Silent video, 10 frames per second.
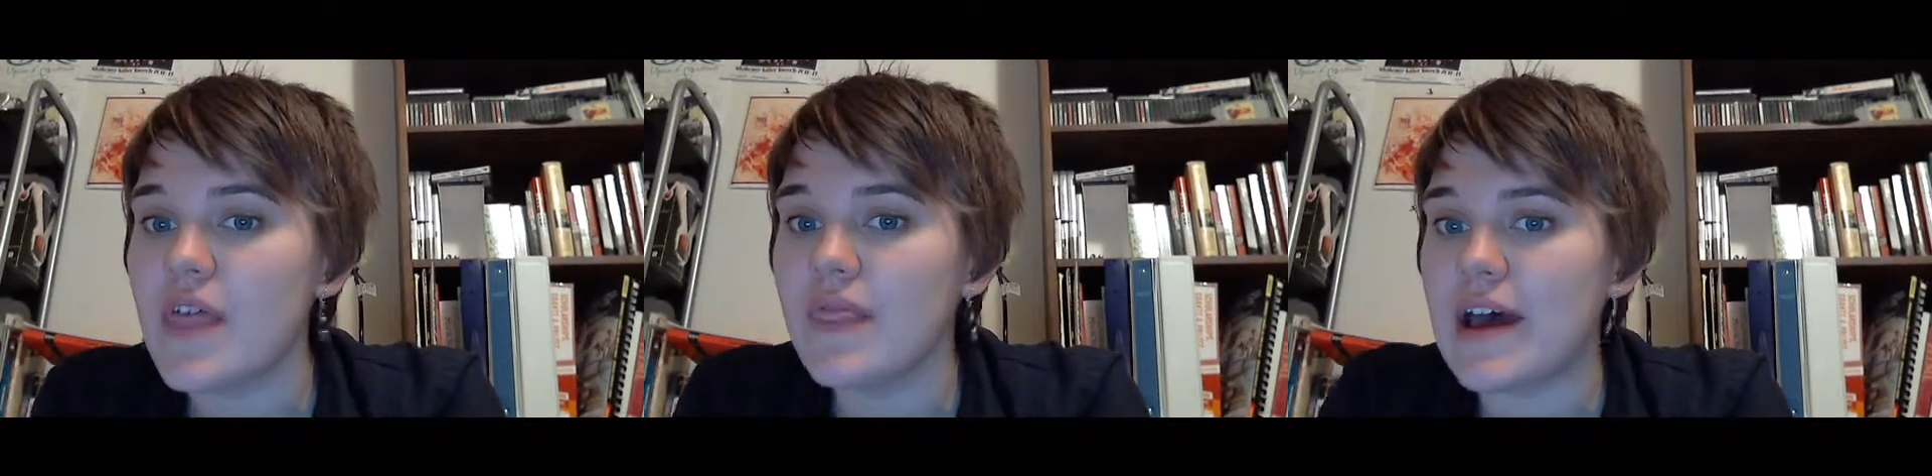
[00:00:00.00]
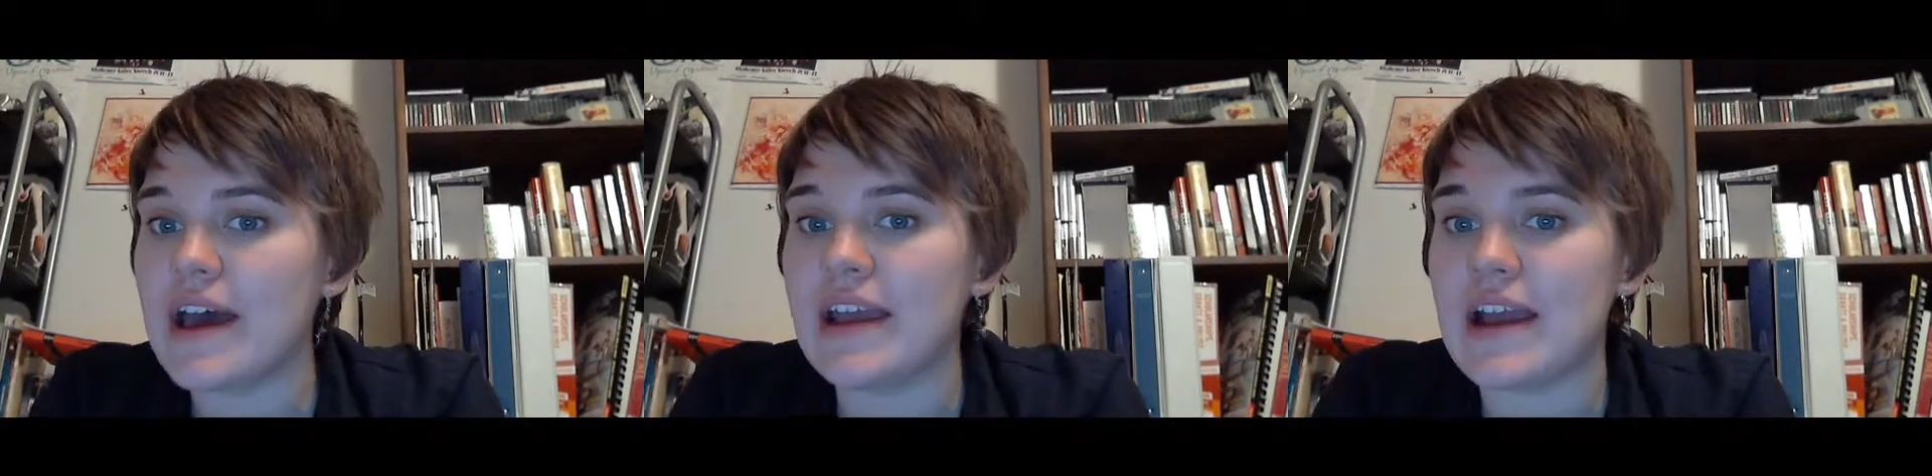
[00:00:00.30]

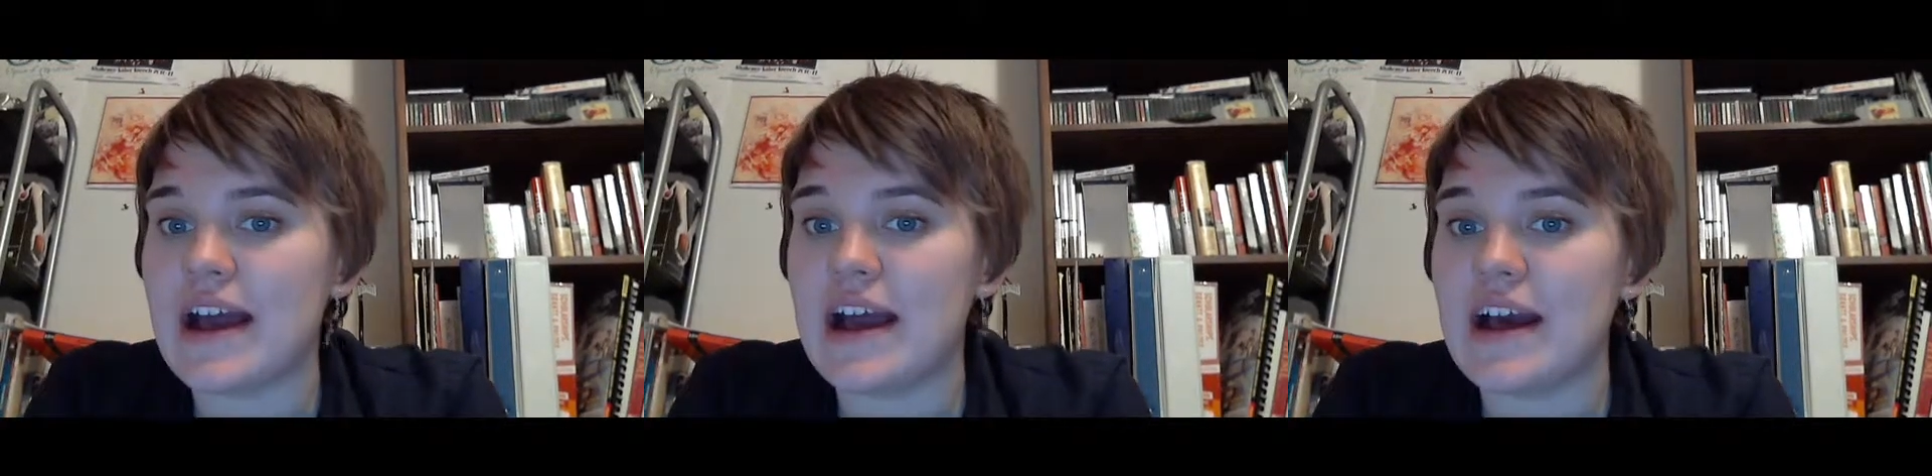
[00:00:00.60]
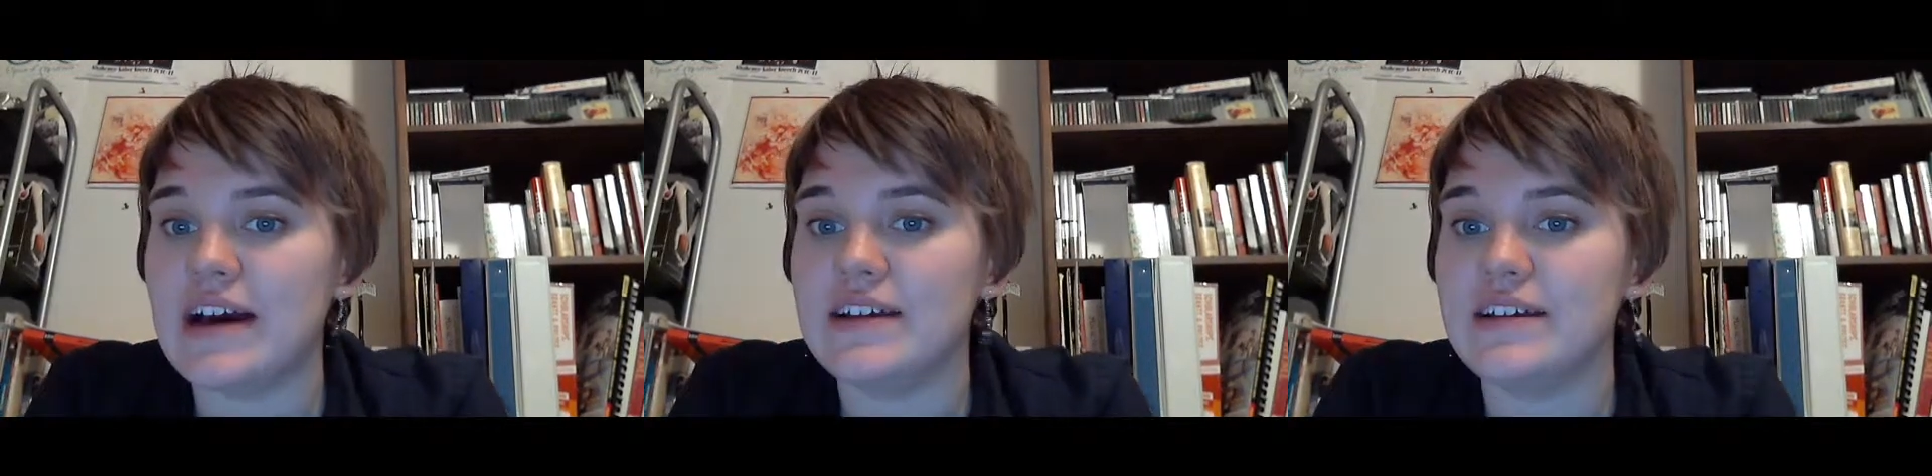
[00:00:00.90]
that
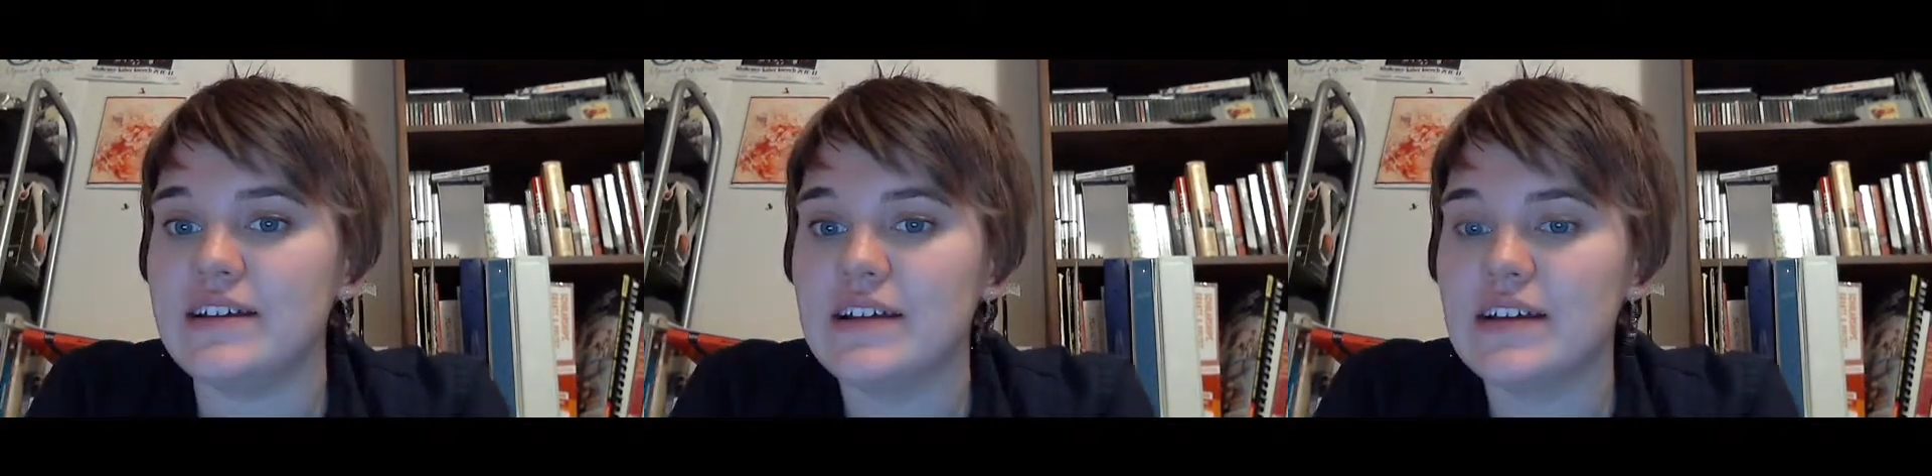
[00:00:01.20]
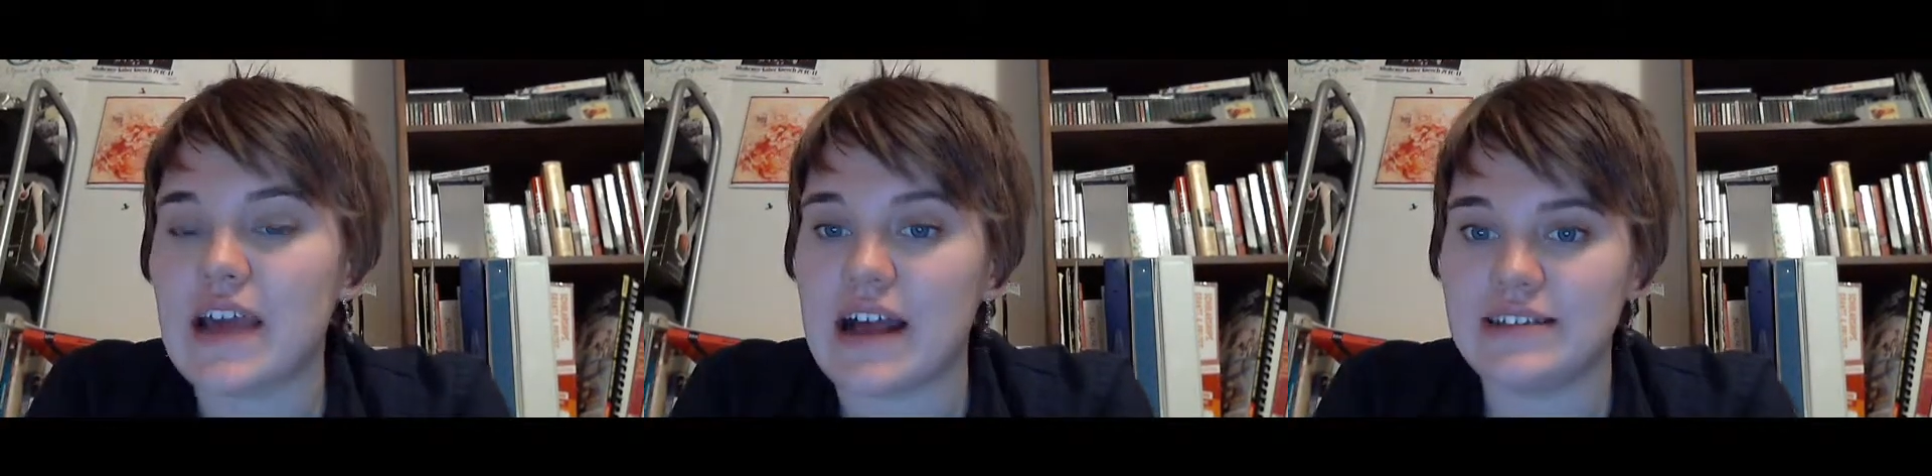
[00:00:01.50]
had
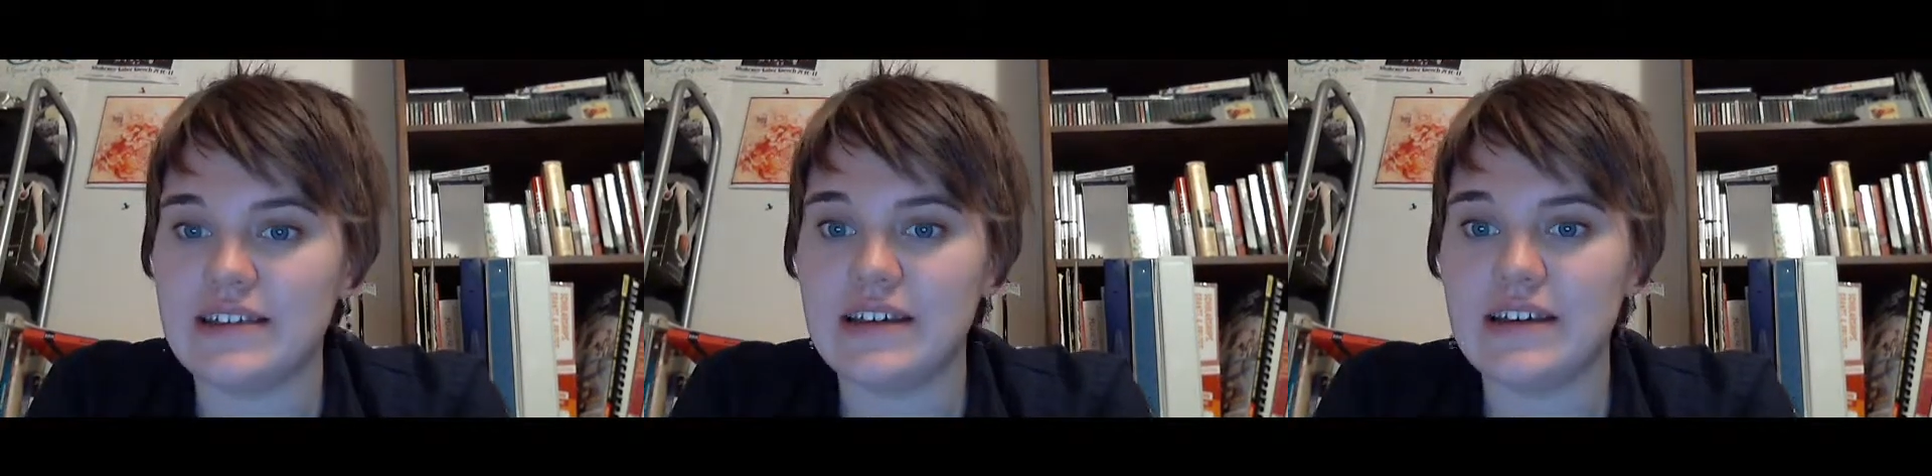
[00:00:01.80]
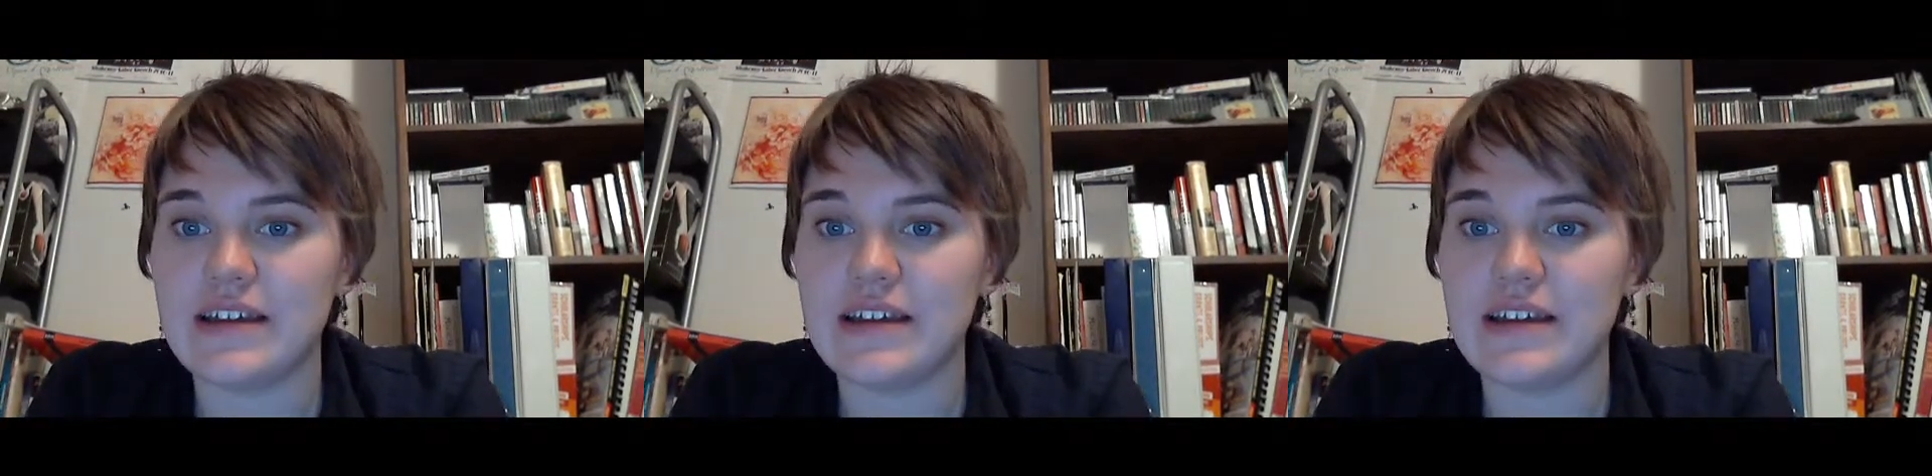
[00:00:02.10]
Cassie